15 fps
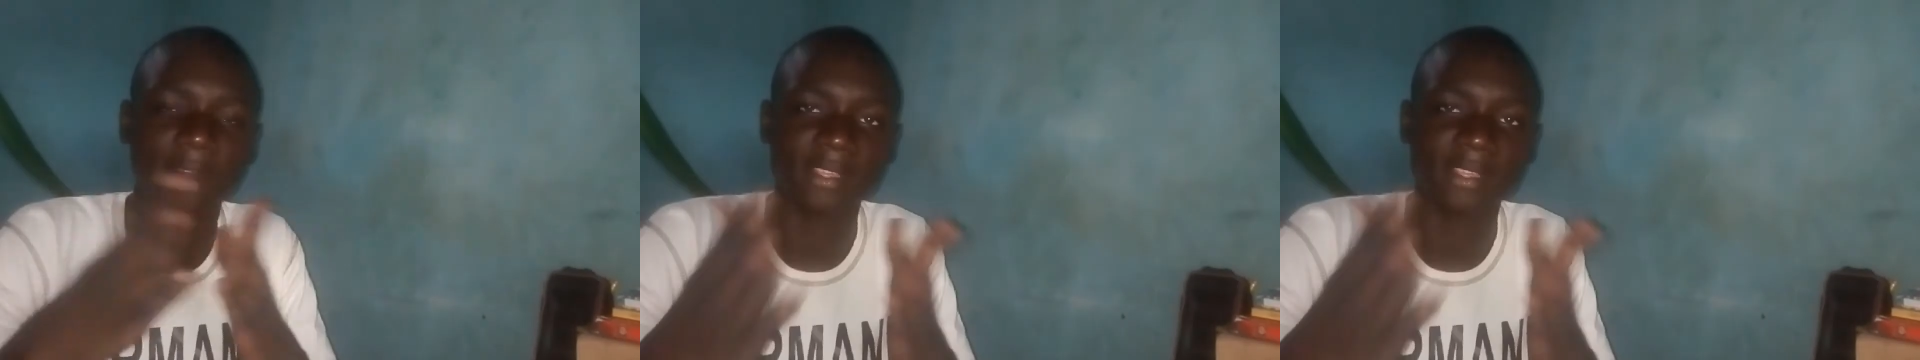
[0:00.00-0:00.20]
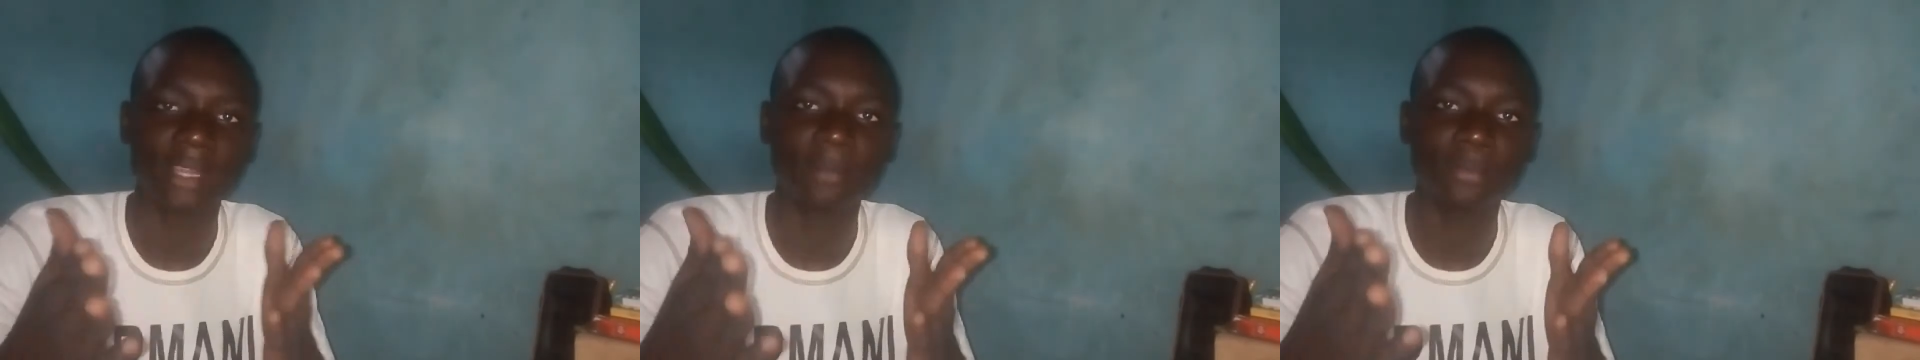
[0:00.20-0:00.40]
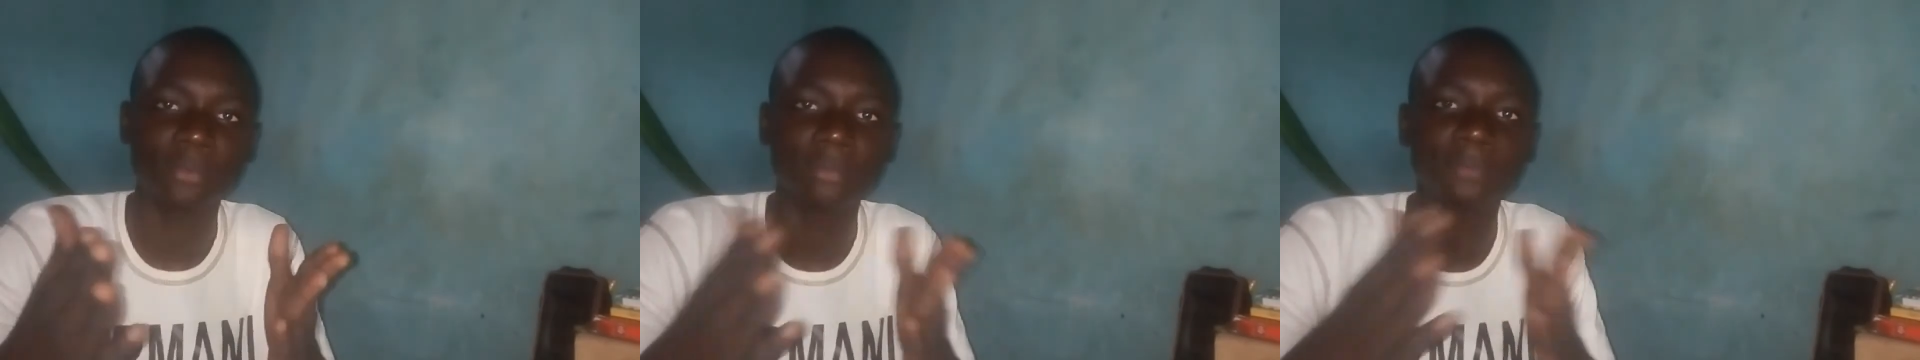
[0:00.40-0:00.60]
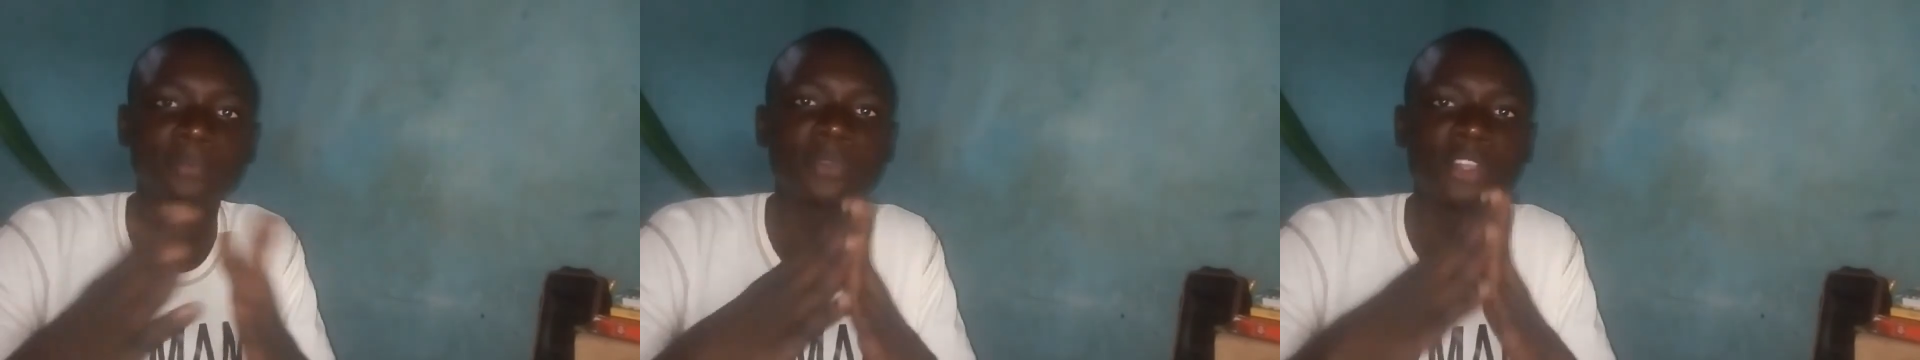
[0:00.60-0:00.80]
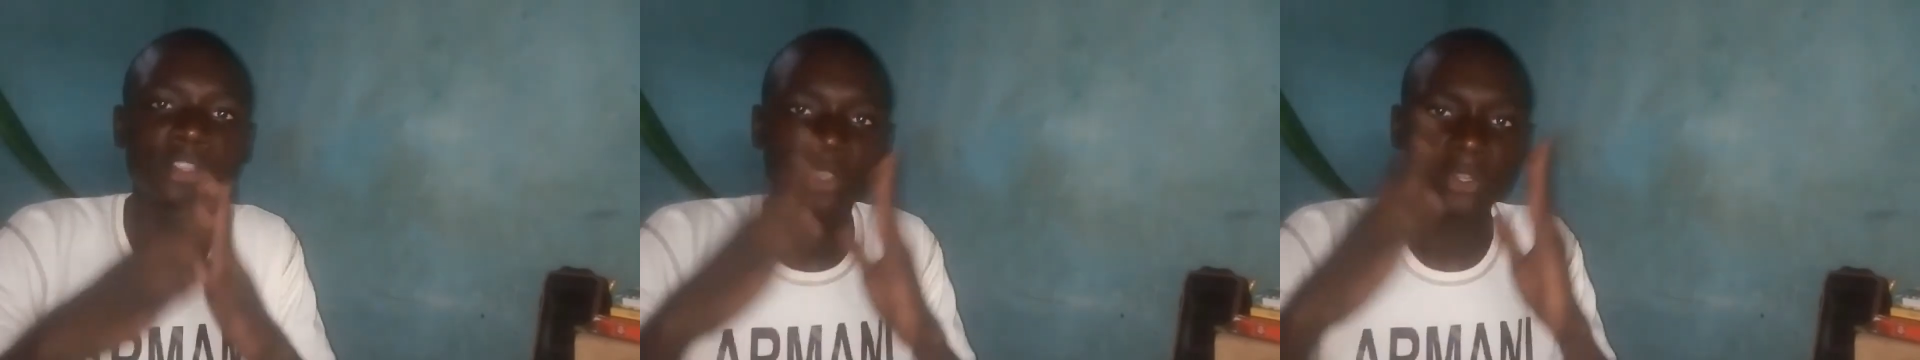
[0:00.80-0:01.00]
For example,
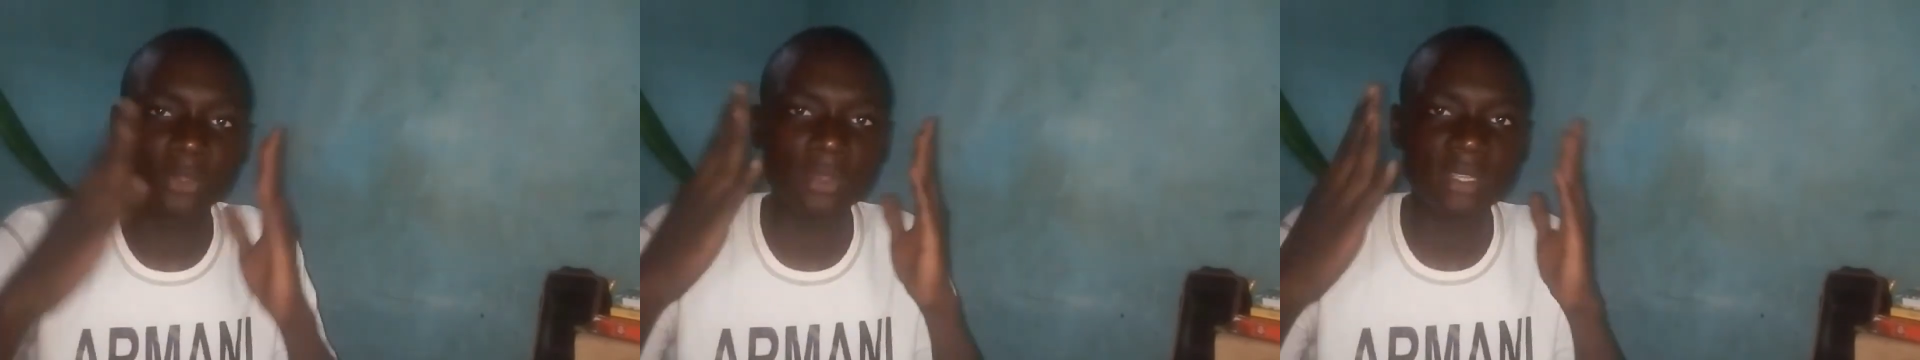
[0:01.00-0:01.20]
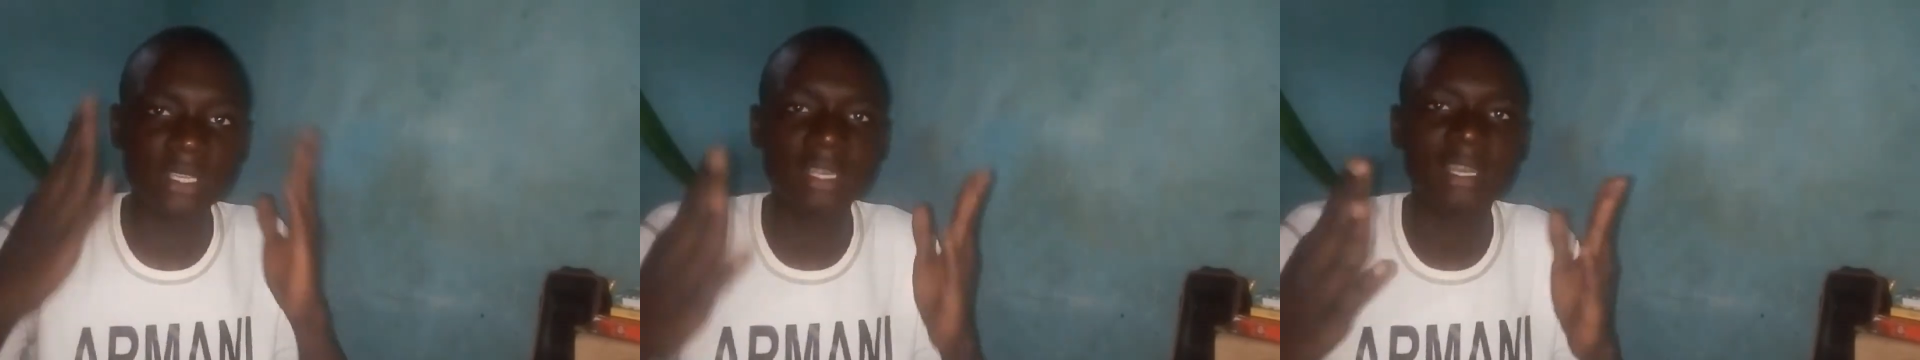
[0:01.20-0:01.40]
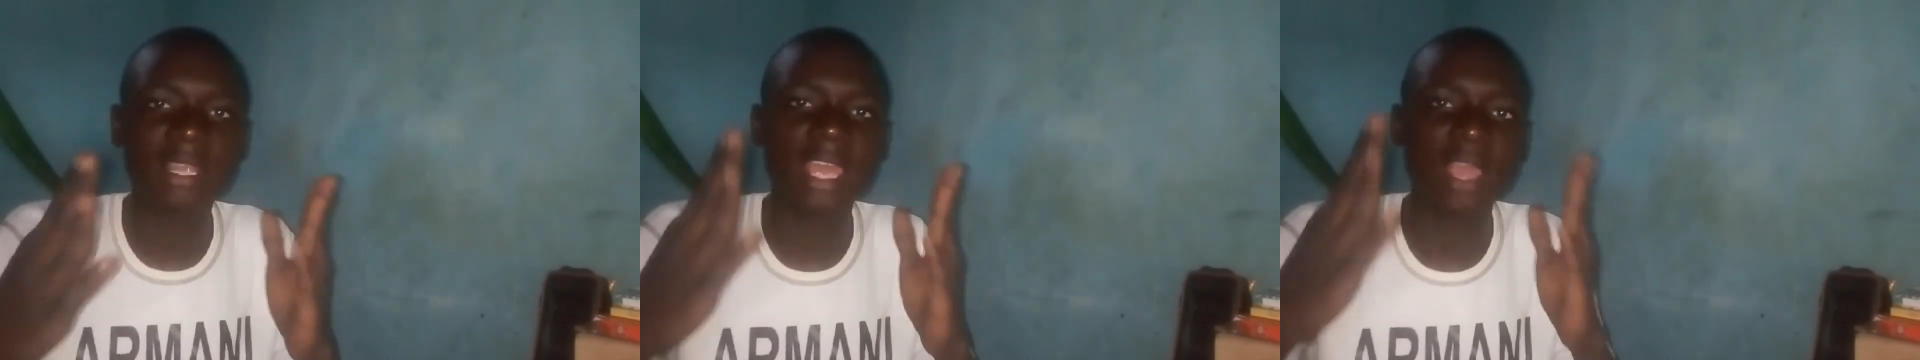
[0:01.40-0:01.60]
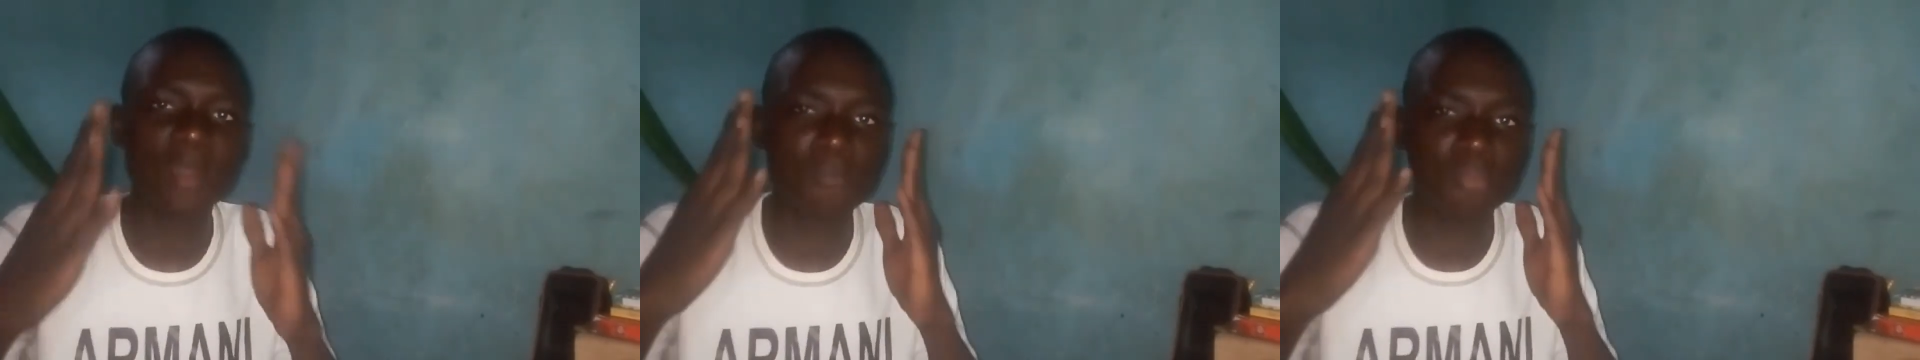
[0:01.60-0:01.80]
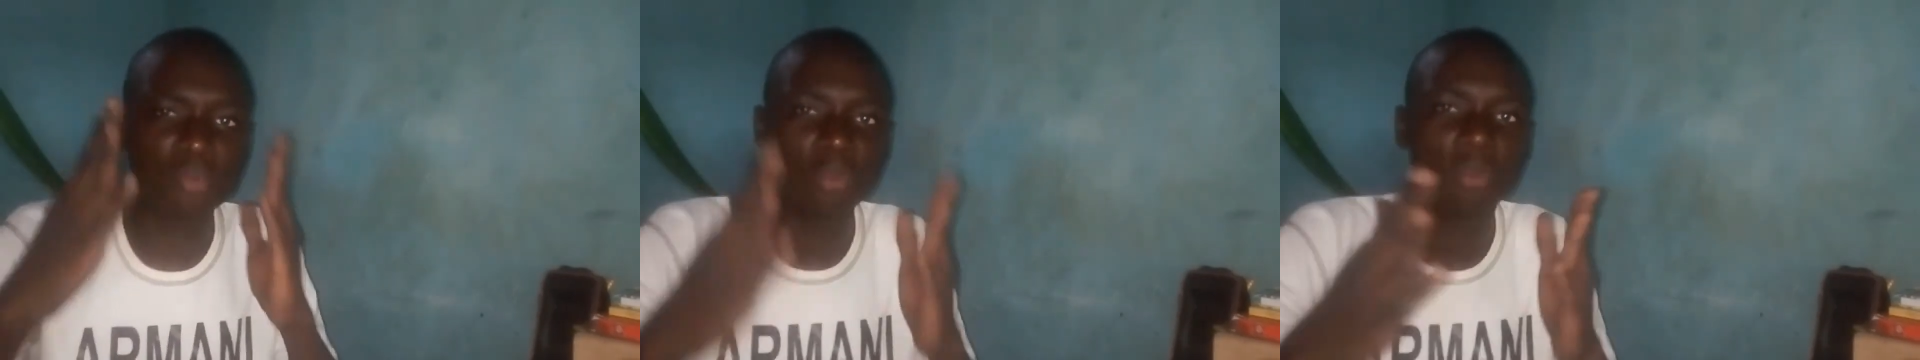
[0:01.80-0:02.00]
using a
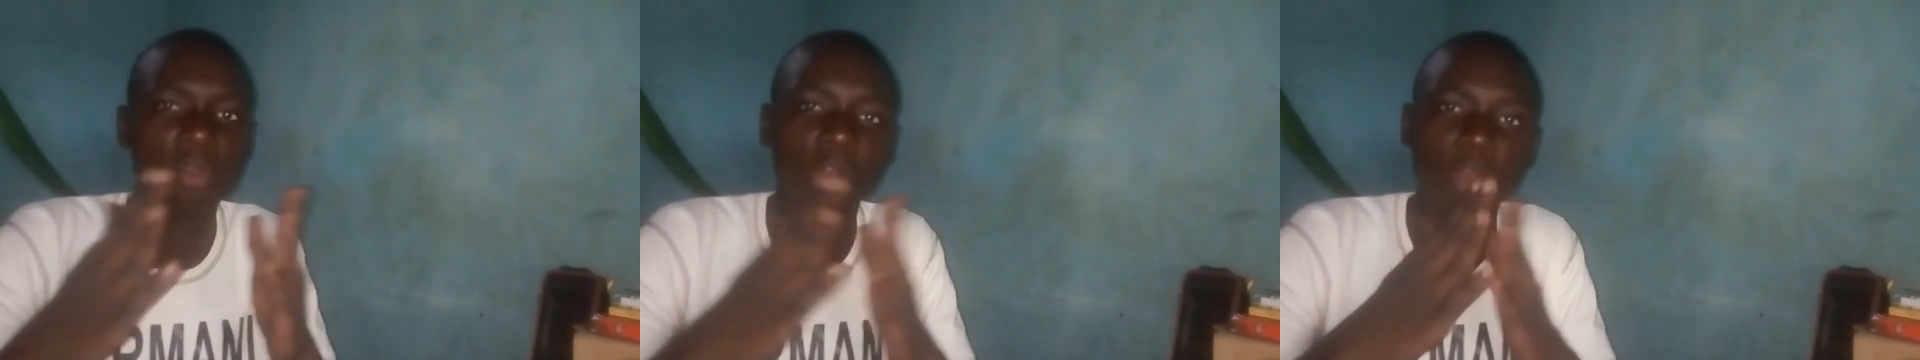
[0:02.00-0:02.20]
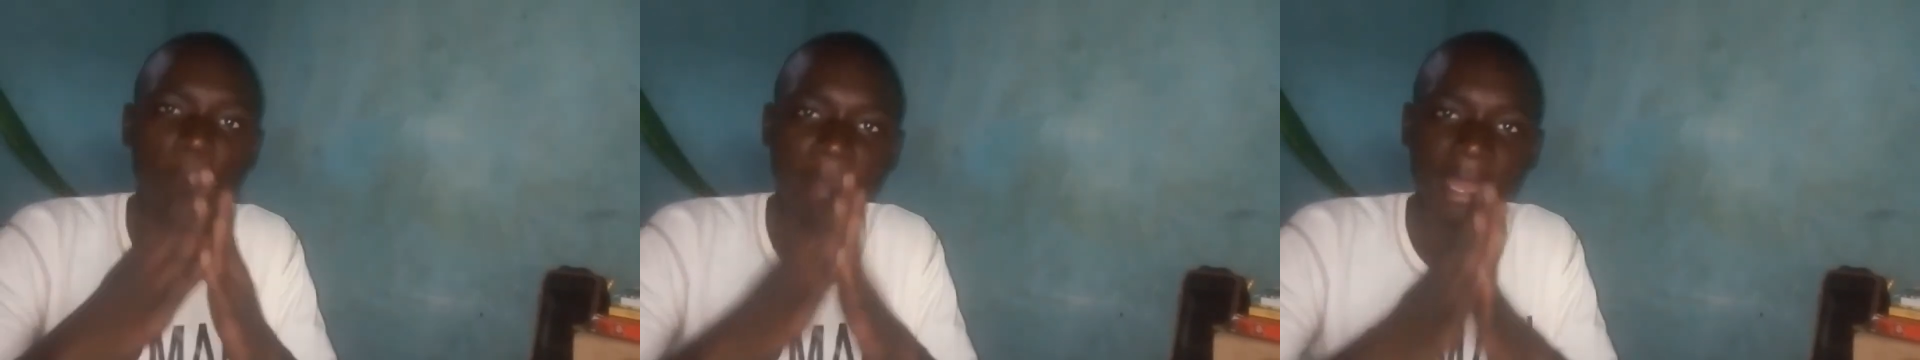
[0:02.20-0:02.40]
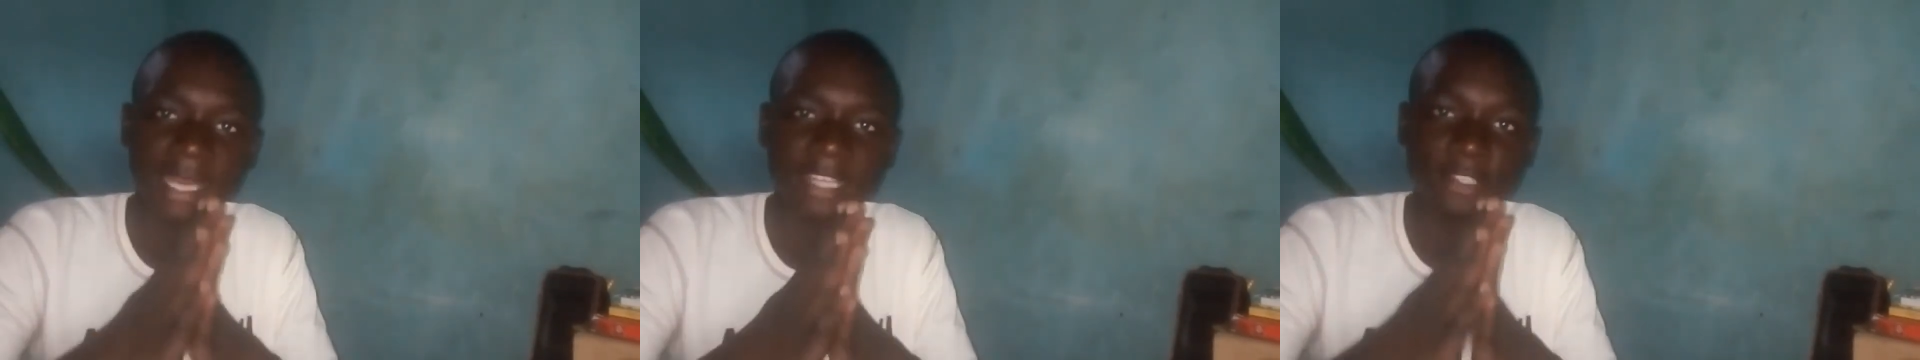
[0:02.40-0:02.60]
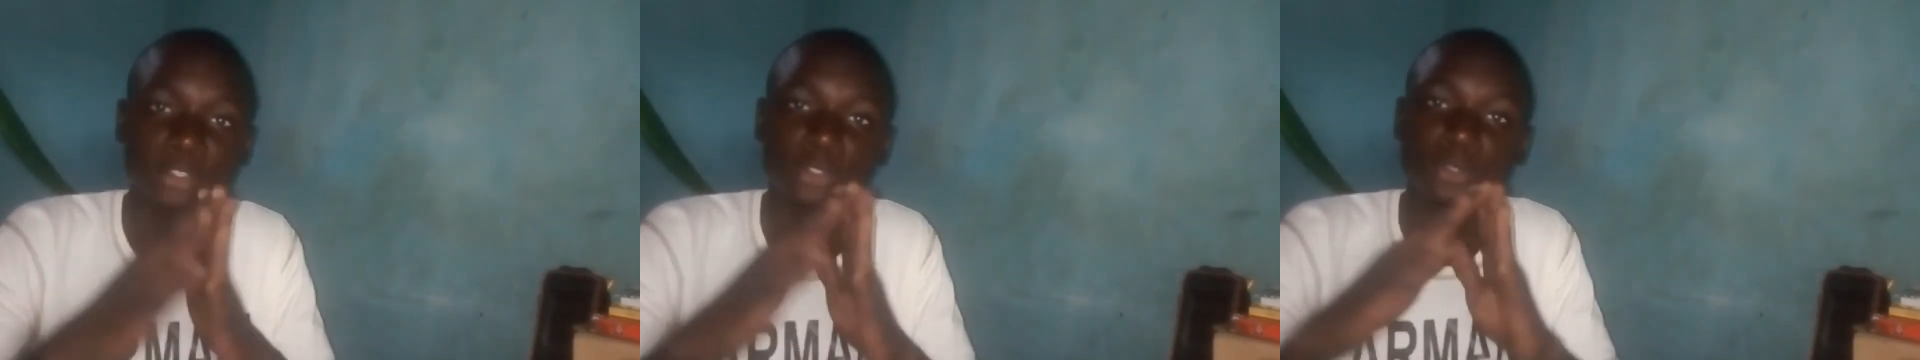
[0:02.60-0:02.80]
blue color palette